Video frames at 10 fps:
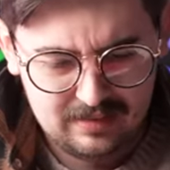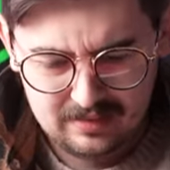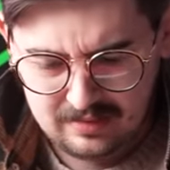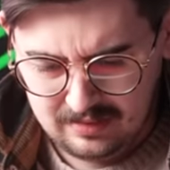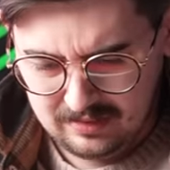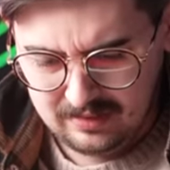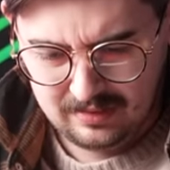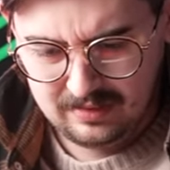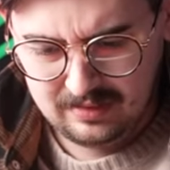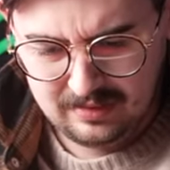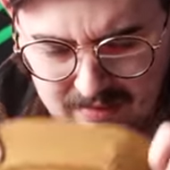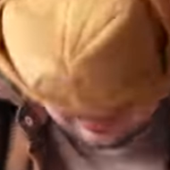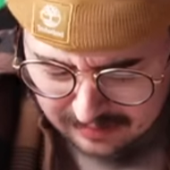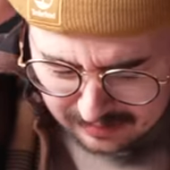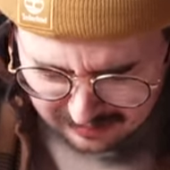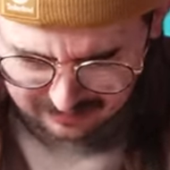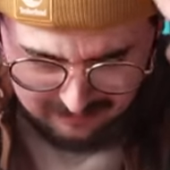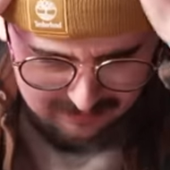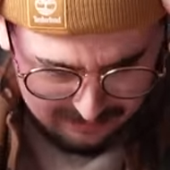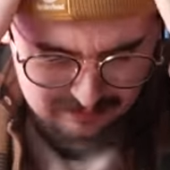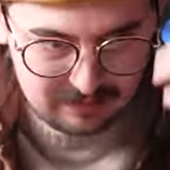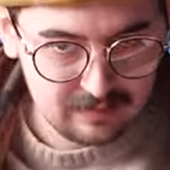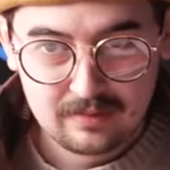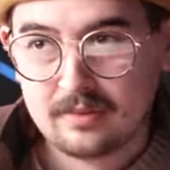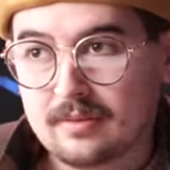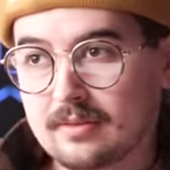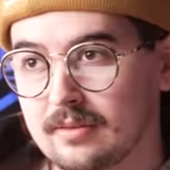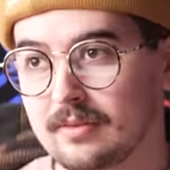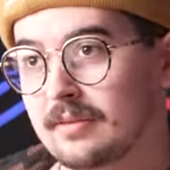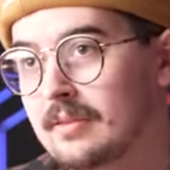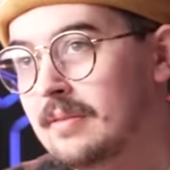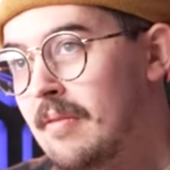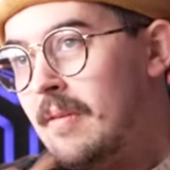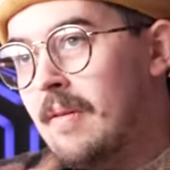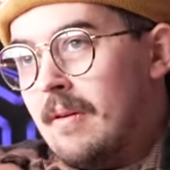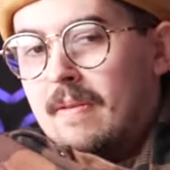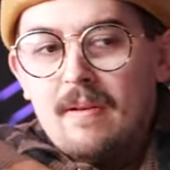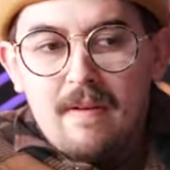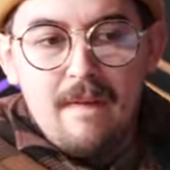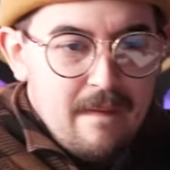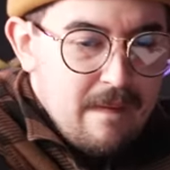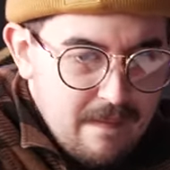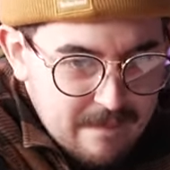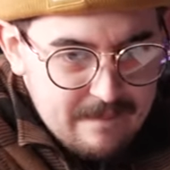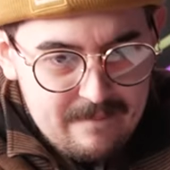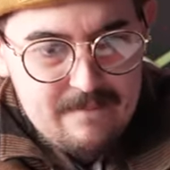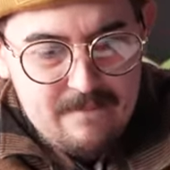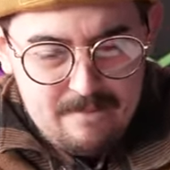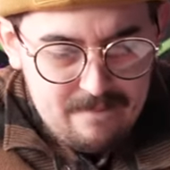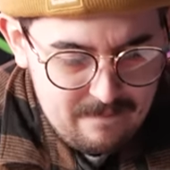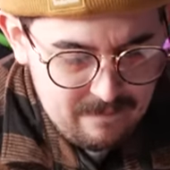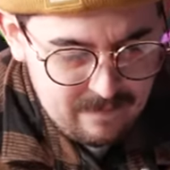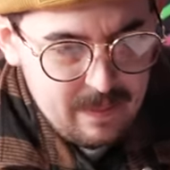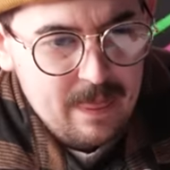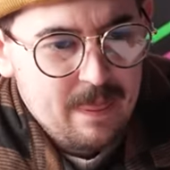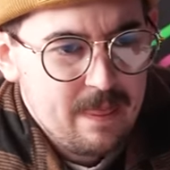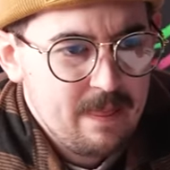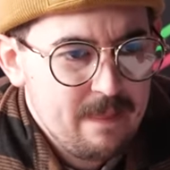and AC were each connected to a wireless smart plug, you'd be able to toggle them on and off from the comfort of your